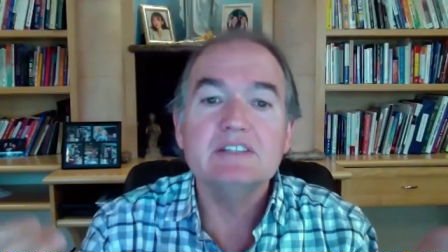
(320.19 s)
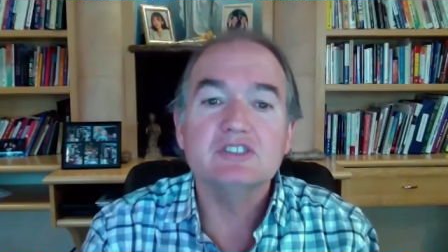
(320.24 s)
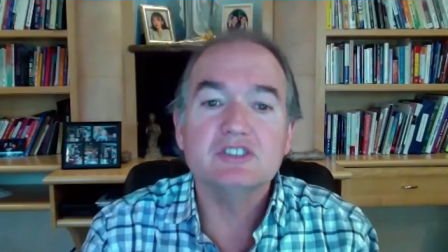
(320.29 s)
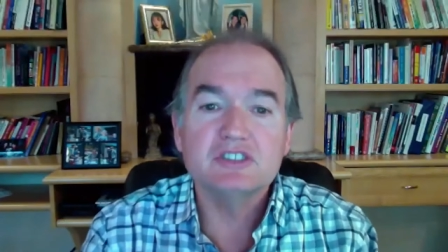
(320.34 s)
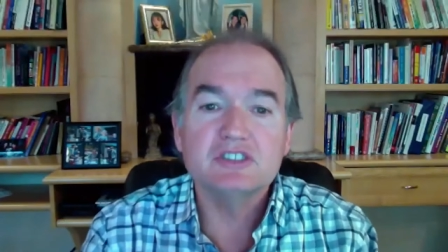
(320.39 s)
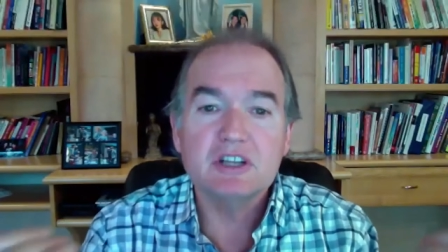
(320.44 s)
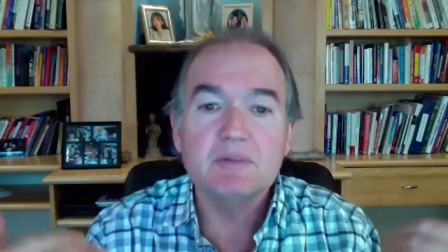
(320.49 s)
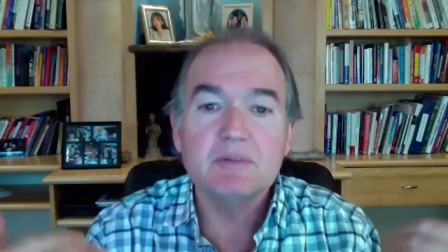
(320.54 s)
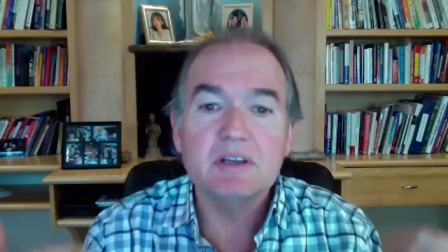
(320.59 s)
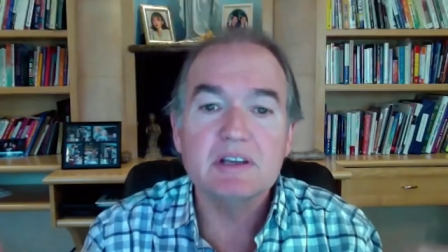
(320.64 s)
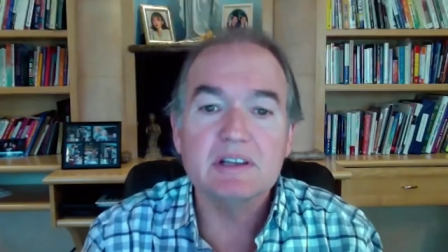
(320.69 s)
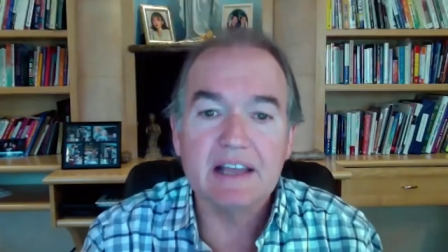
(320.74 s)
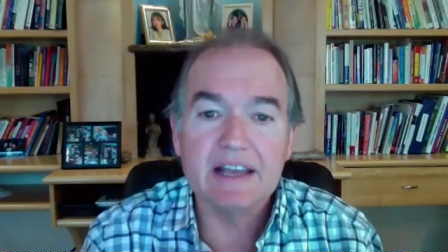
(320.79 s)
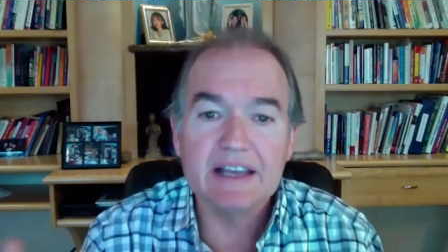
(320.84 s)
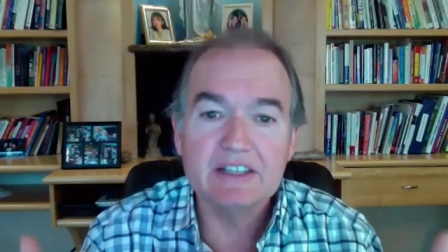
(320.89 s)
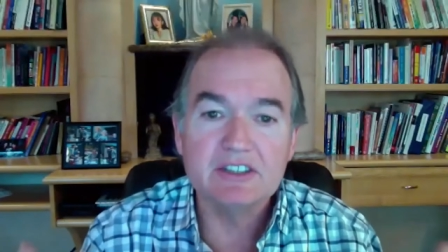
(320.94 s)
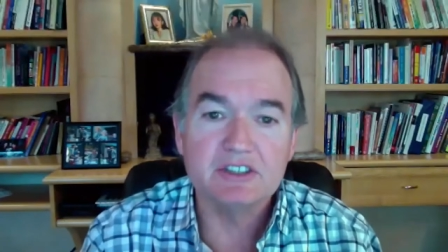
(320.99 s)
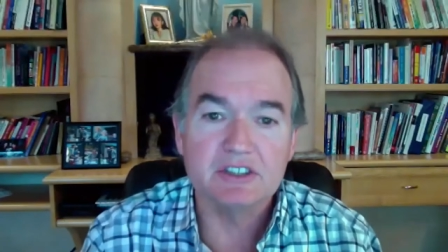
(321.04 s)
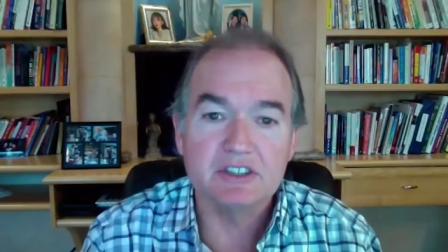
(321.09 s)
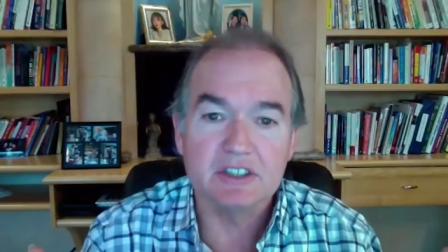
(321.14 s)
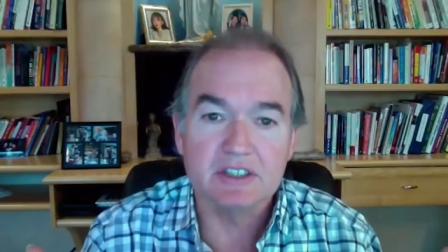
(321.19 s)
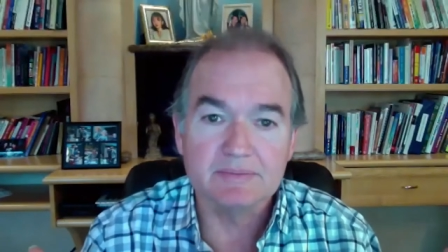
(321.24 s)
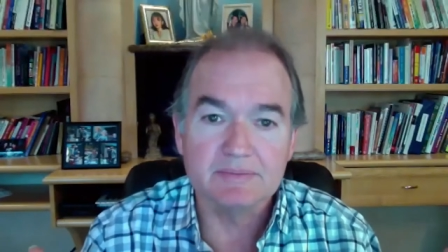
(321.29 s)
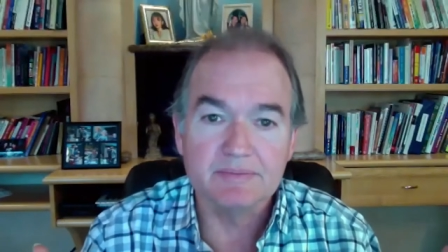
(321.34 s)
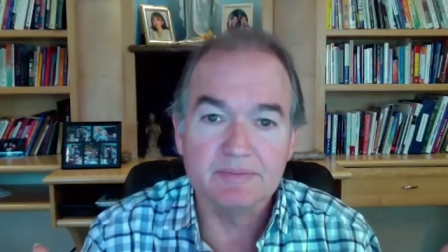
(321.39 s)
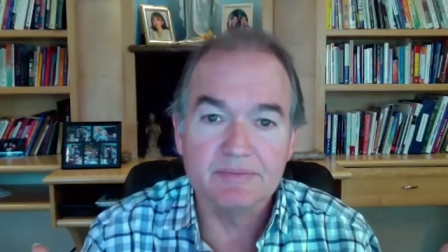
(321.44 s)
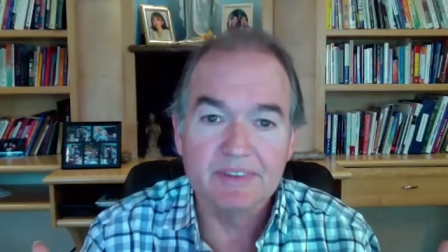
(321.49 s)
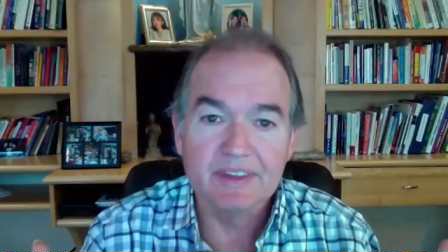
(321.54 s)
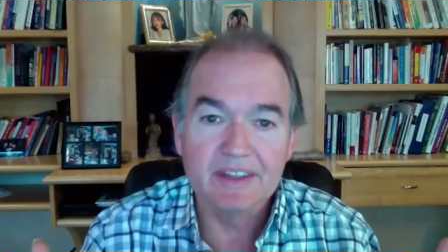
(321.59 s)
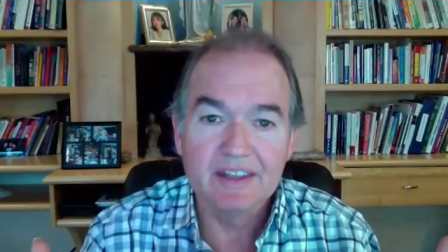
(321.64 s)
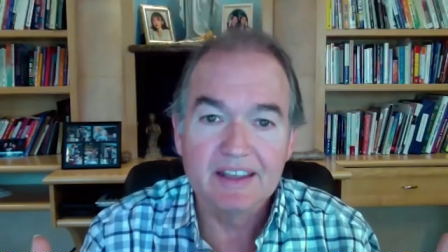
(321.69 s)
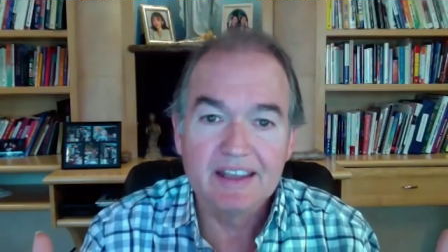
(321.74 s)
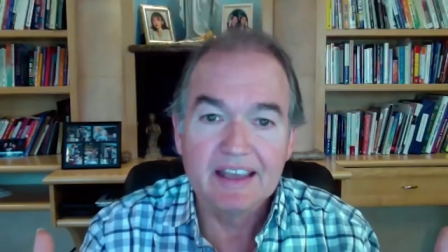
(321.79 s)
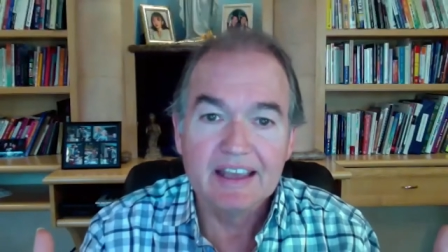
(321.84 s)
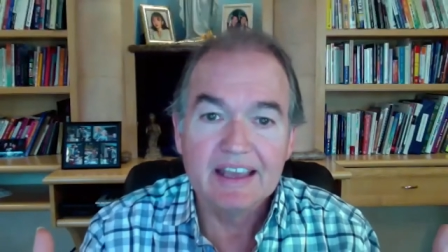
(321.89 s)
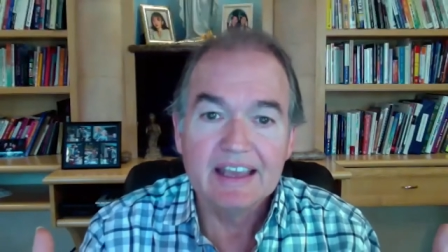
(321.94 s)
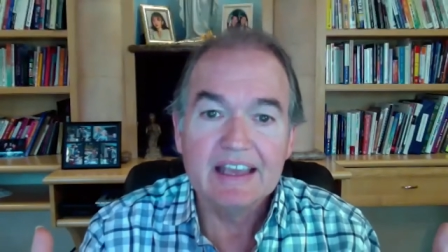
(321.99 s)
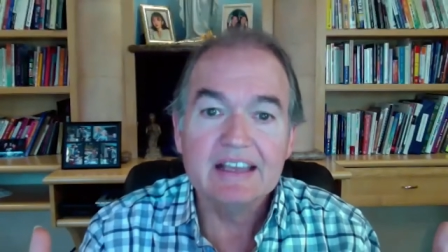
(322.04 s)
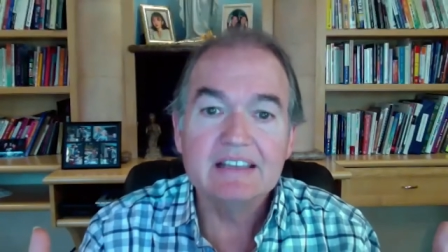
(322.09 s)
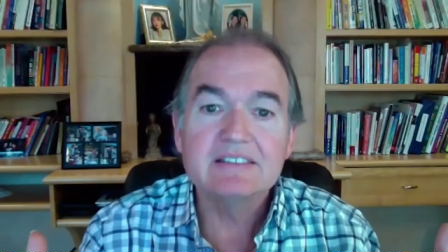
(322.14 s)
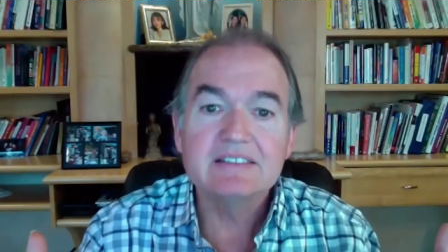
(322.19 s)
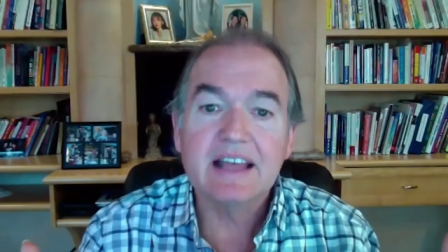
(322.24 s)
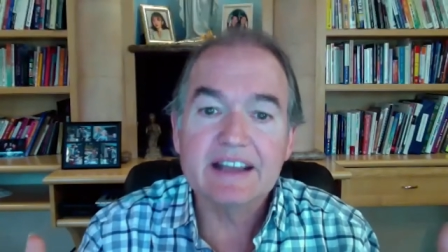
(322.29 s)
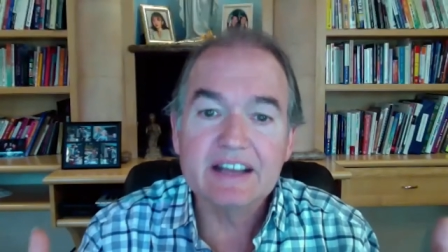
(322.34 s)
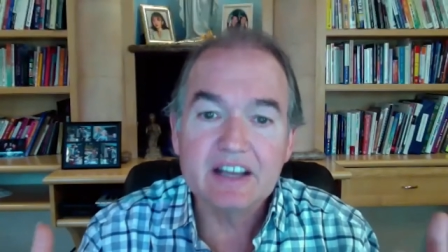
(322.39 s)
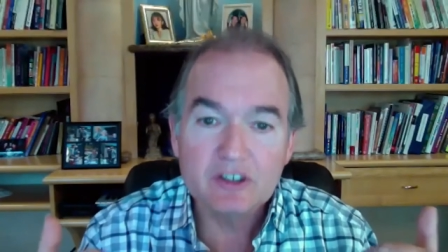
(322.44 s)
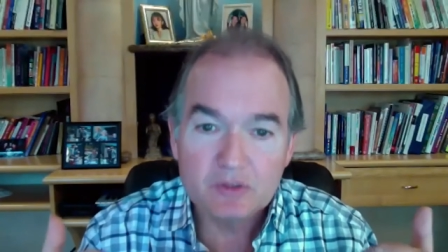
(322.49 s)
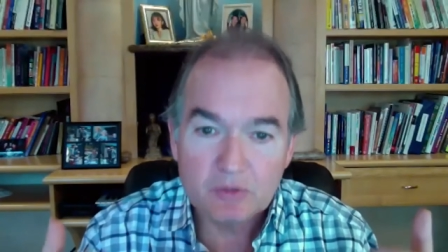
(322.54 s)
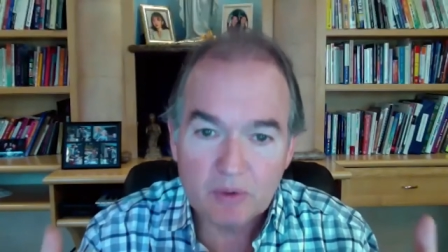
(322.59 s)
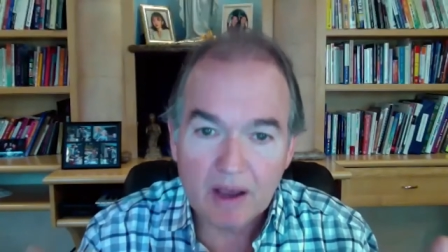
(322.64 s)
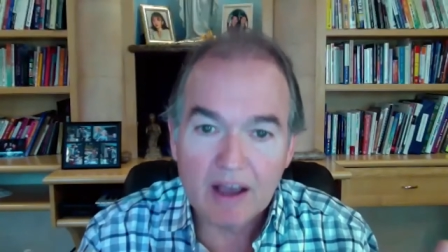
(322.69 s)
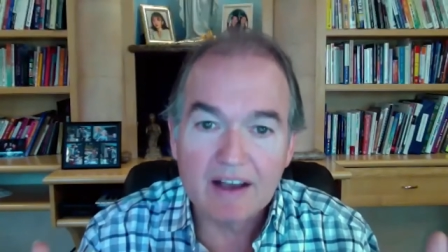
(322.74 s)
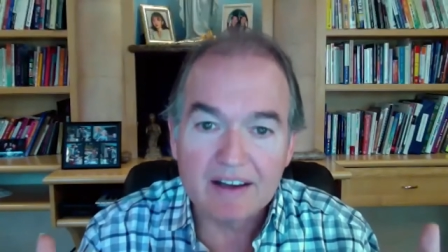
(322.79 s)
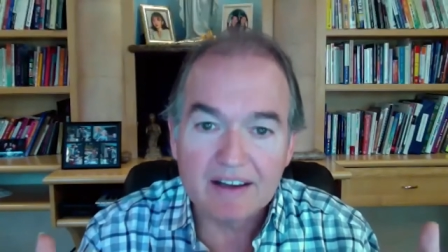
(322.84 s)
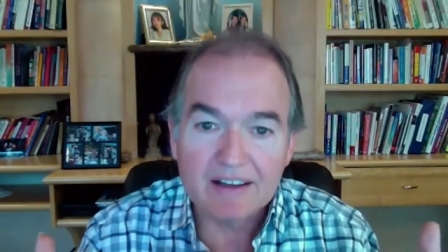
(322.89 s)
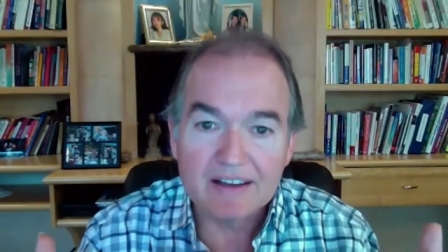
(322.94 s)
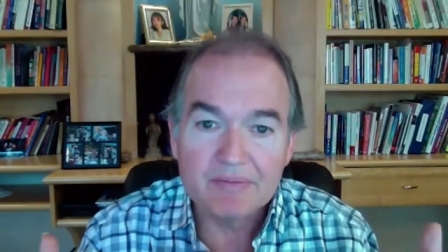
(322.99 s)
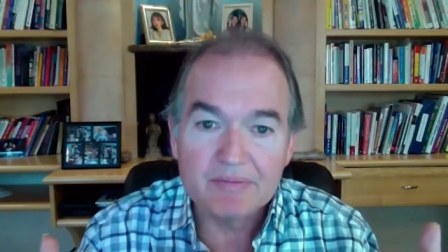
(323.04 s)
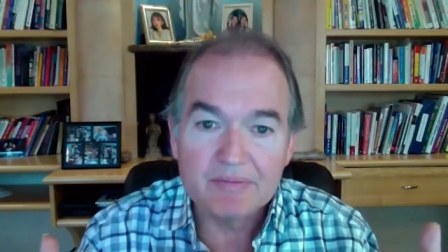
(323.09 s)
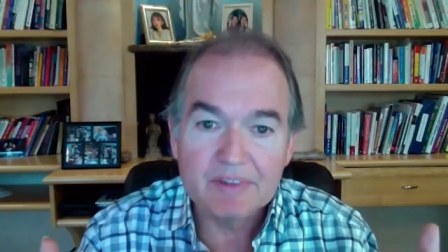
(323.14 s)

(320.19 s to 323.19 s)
stimulation is like a drug.